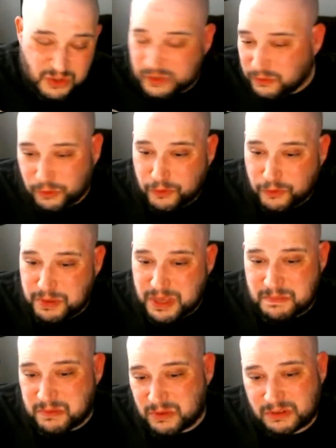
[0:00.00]
Rack
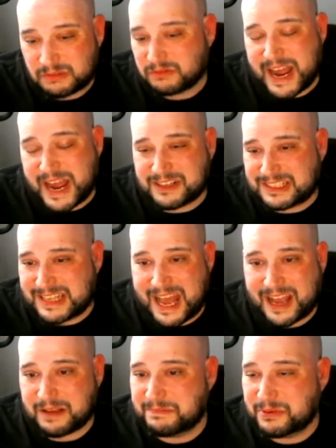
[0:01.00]
stack, put it in the
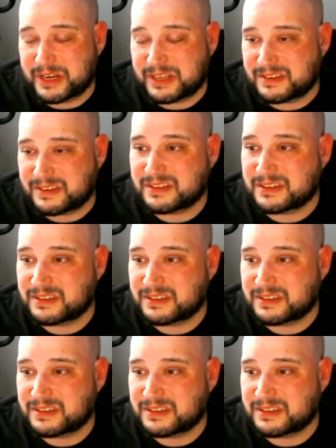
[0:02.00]
data center,